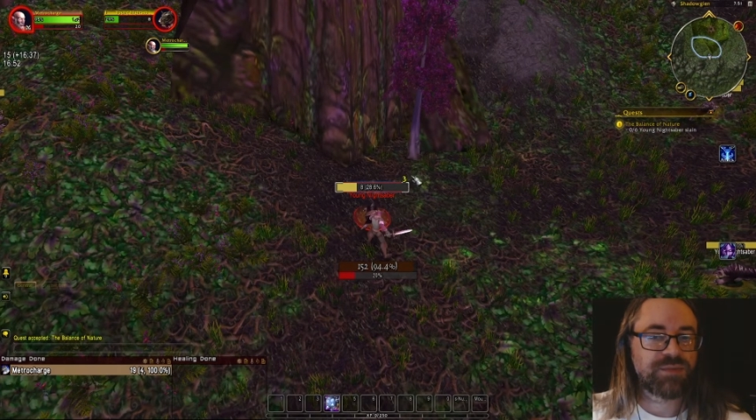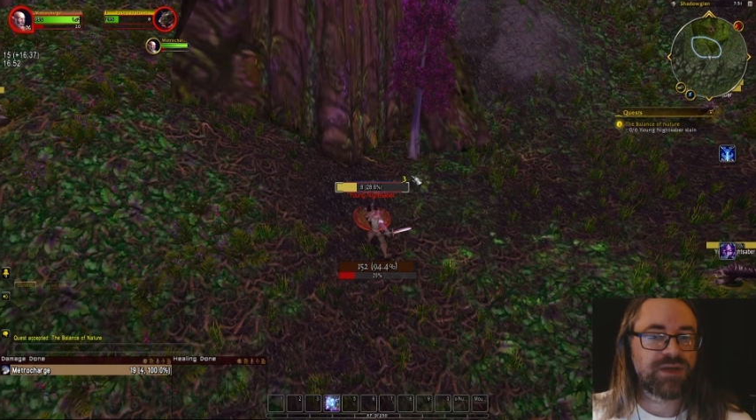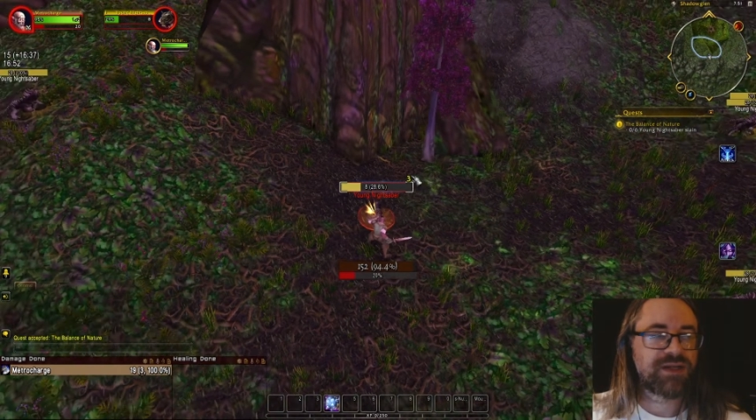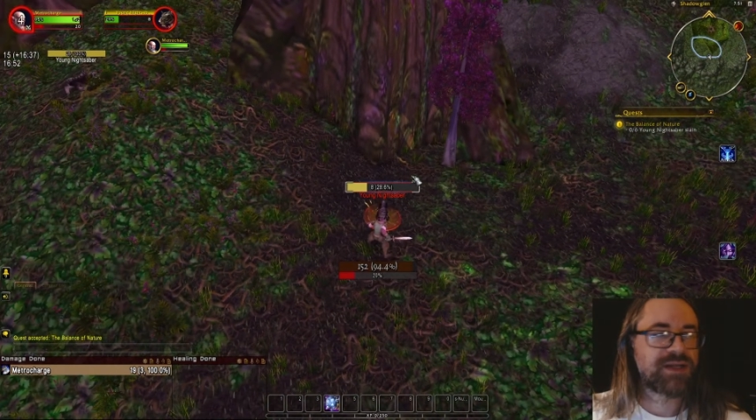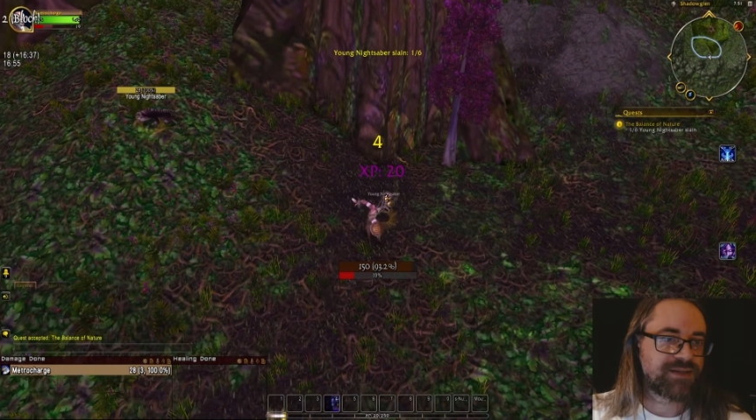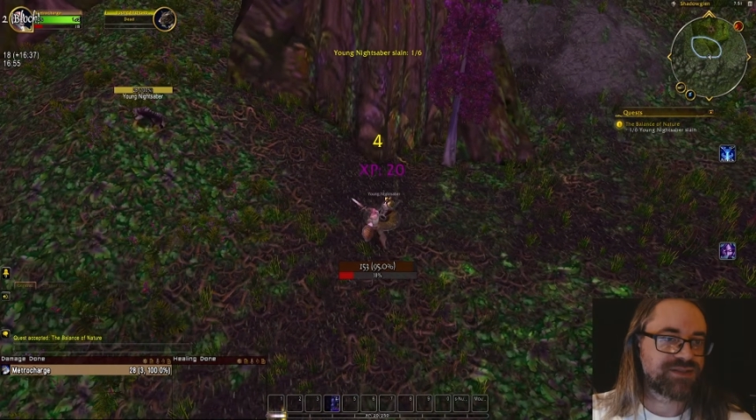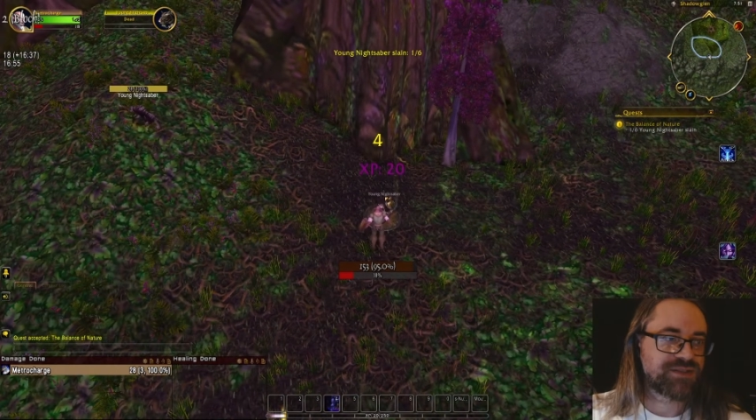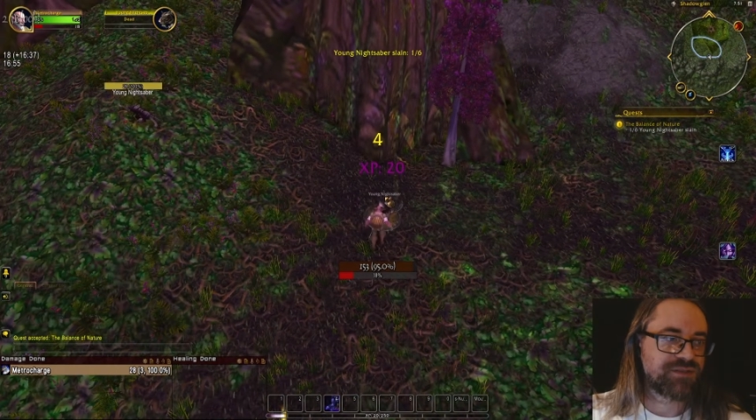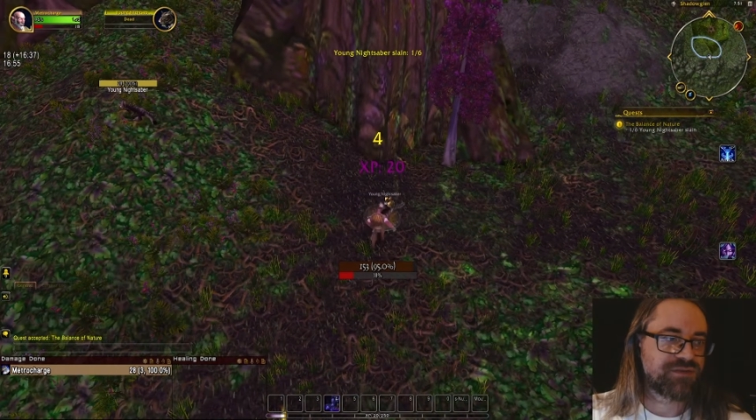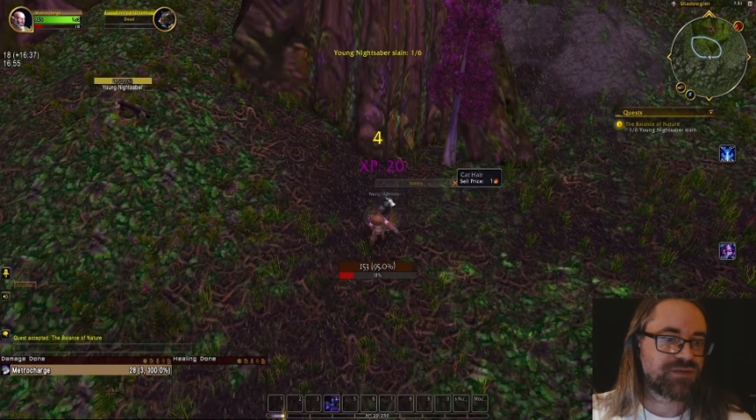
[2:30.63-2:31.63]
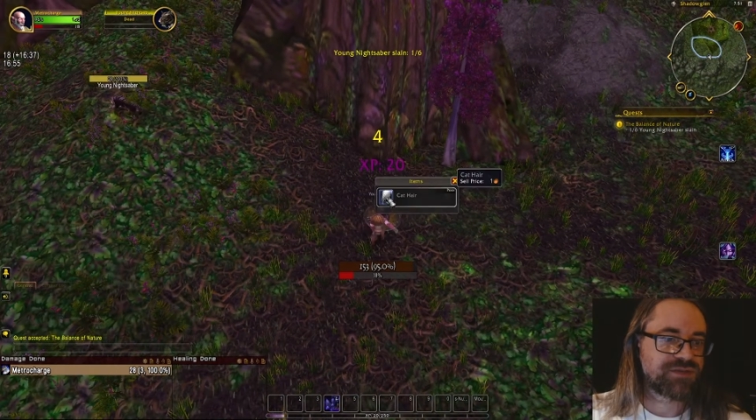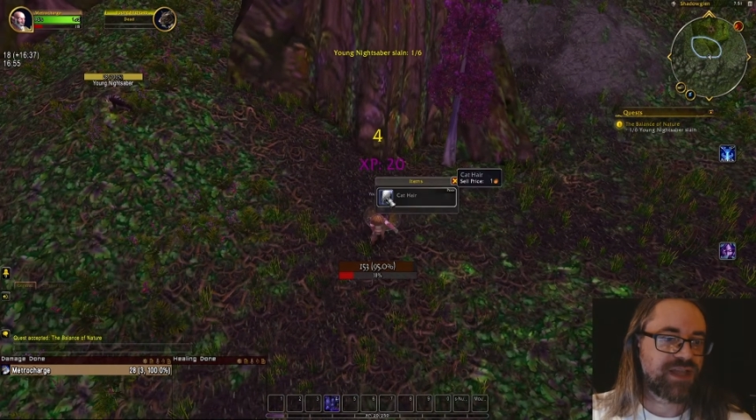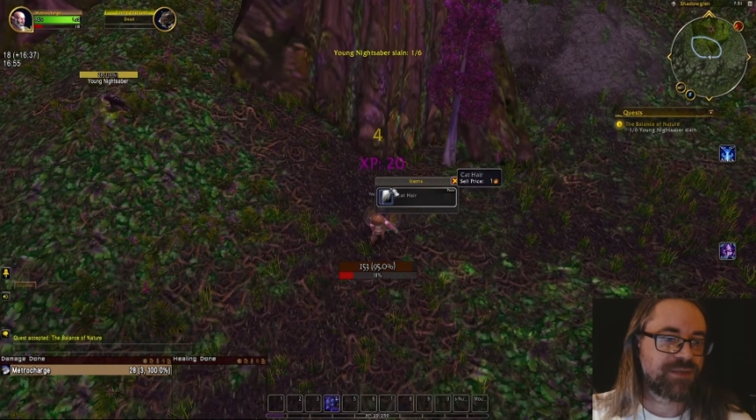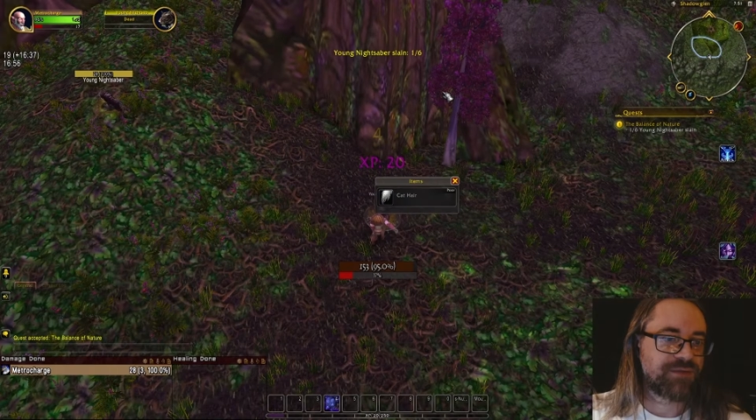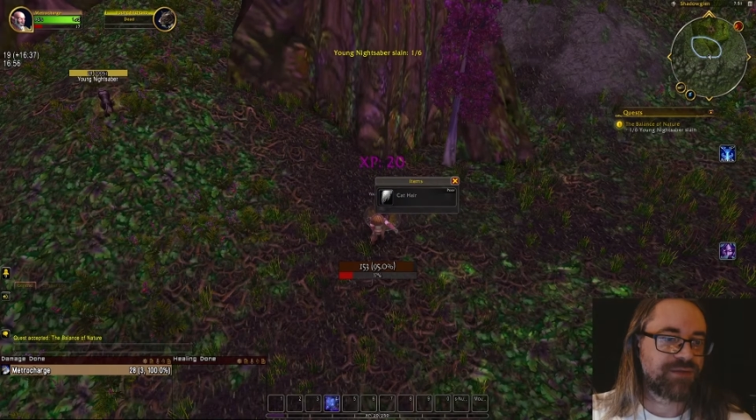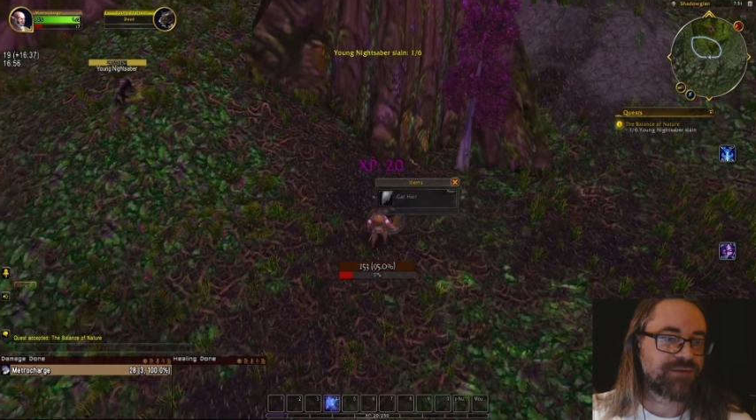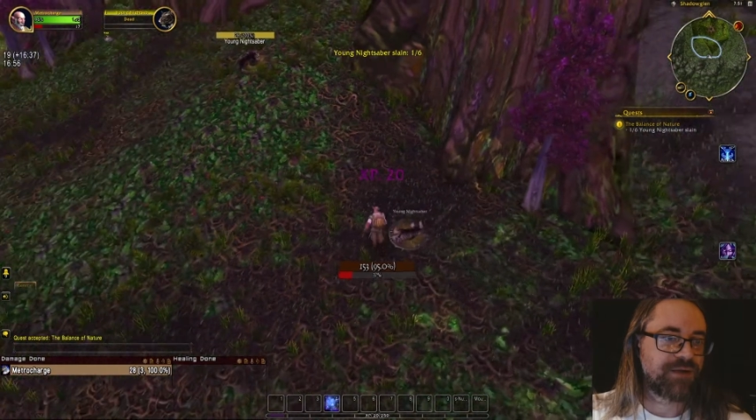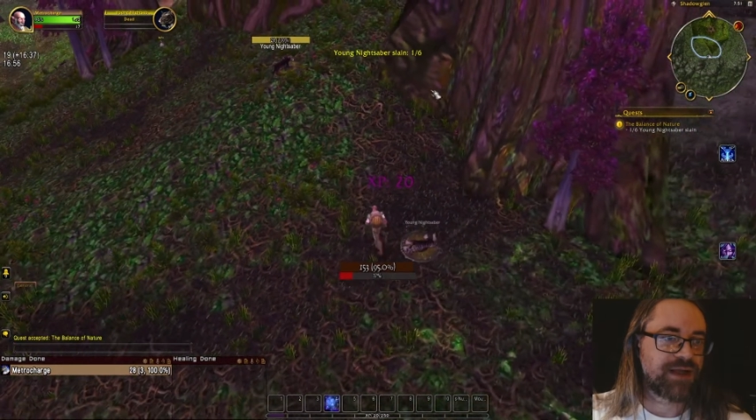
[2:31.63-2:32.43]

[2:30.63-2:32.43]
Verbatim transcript: but this is the first time I've ever